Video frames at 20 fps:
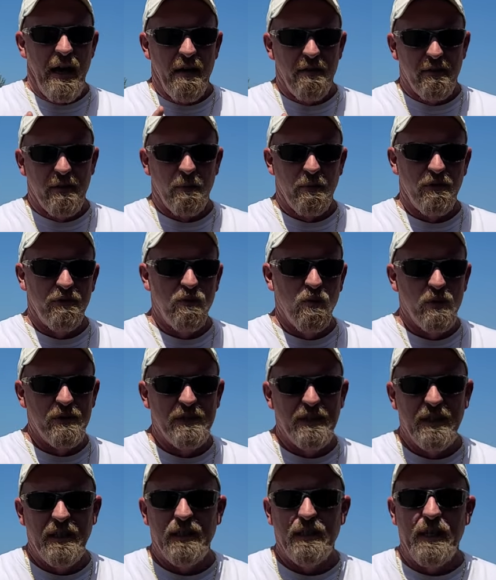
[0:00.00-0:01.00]
Number
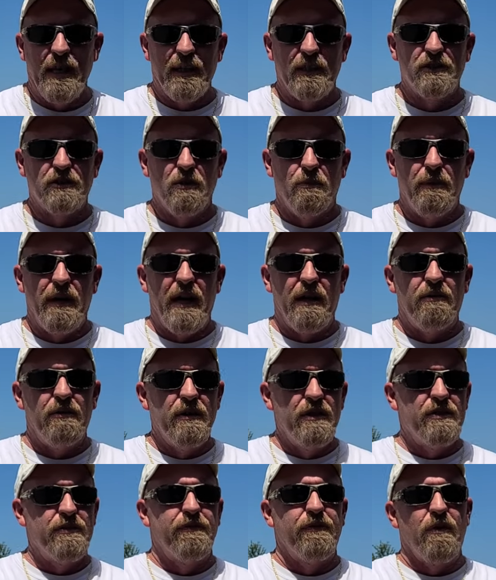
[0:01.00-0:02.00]
14, extra
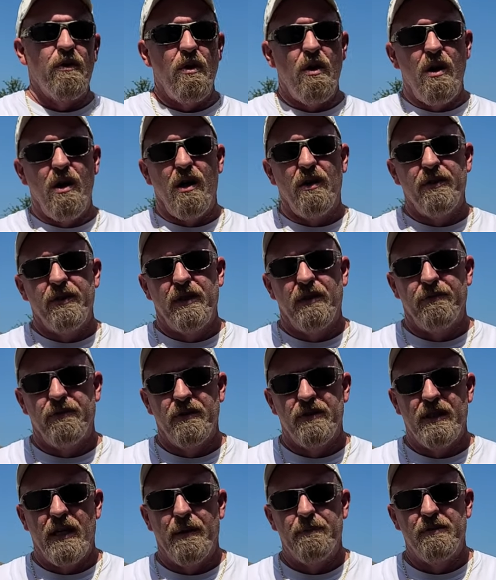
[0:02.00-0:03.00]
batteries for all the different
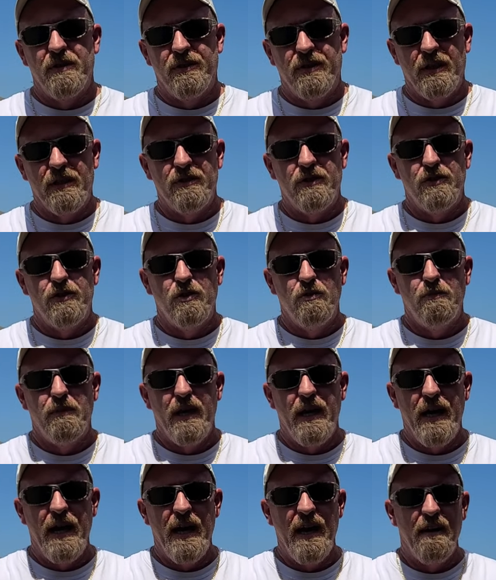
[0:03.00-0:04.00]
types of things that you may
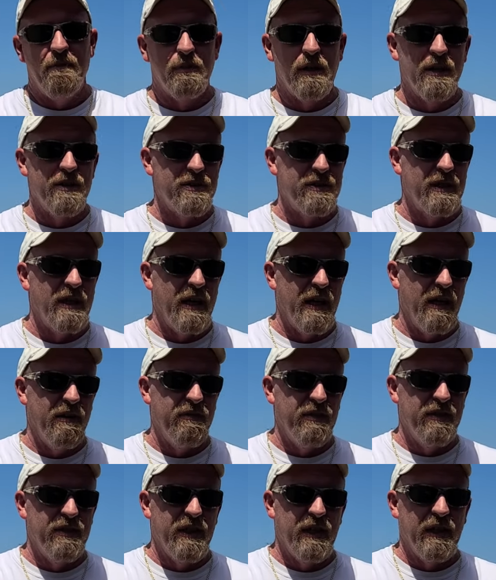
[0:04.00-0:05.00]
have because not
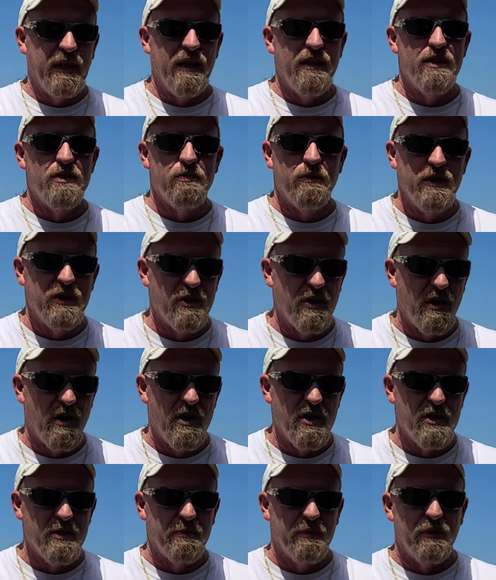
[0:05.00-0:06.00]
everything is
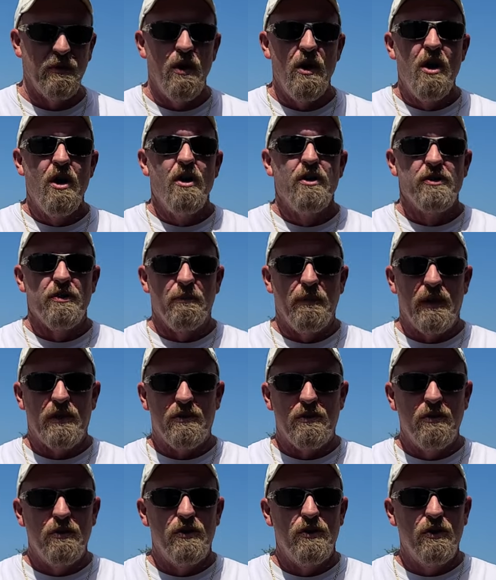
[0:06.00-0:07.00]
rechargeable. So make
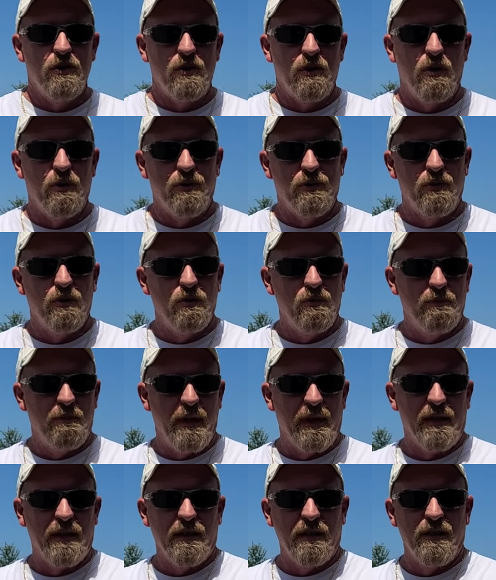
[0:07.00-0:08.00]
sure that you go through,
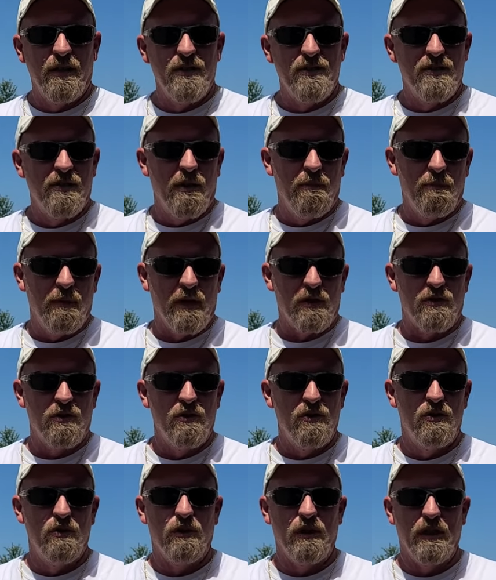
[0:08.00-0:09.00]
make a list, and make sure
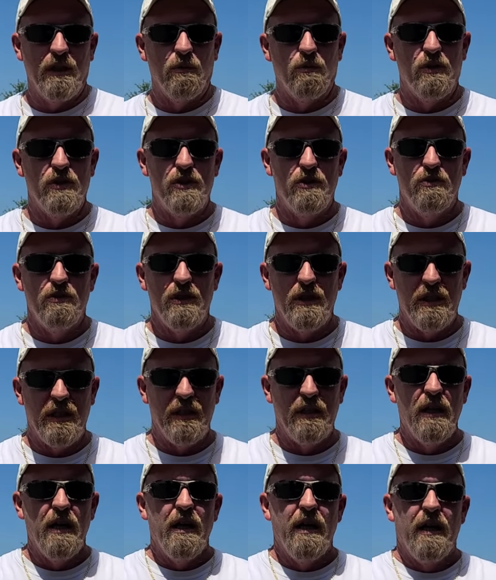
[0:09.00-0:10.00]
that you get what you
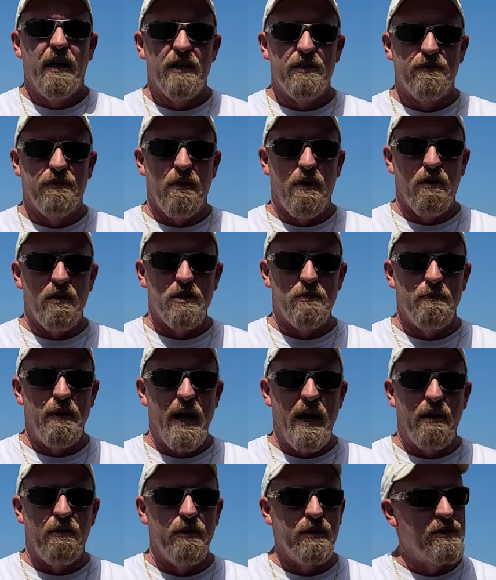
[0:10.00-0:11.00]
need as far as
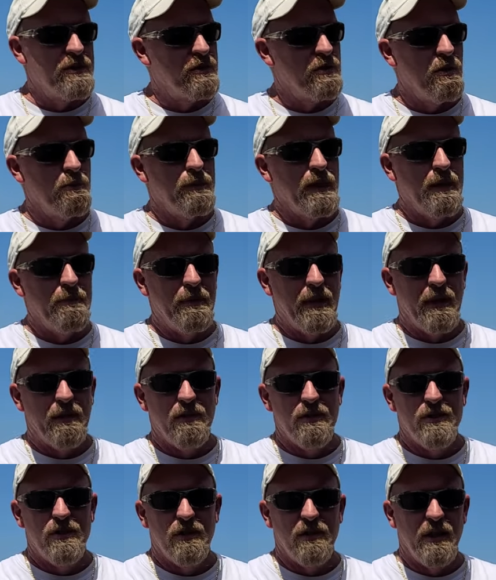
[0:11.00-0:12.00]
batteries. Don't buy
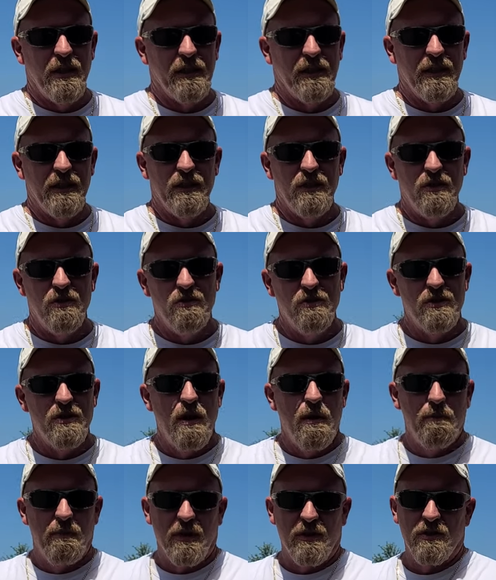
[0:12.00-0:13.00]
batteries you're not going to use.
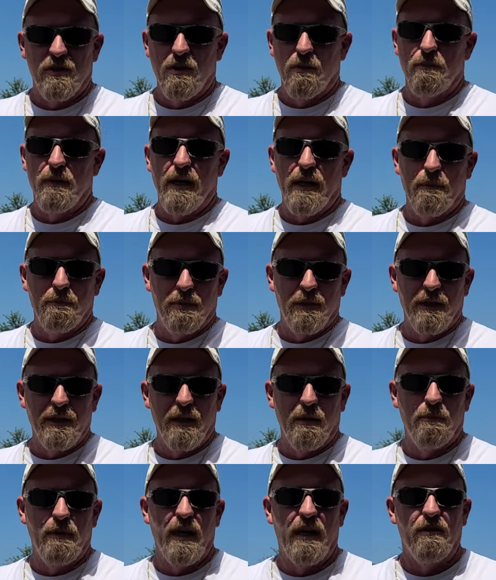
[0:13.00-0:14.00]
Make sure you're buying plenty
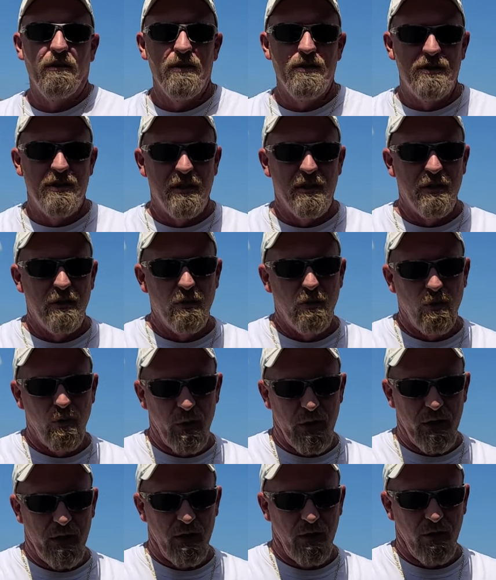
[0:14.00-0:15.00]
of batteries that you
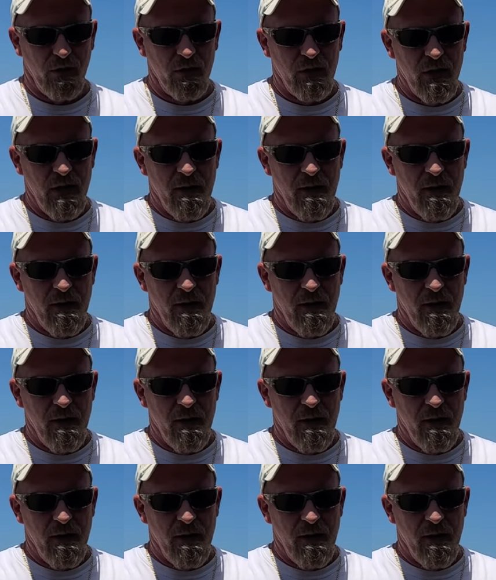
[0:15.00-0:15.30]
will.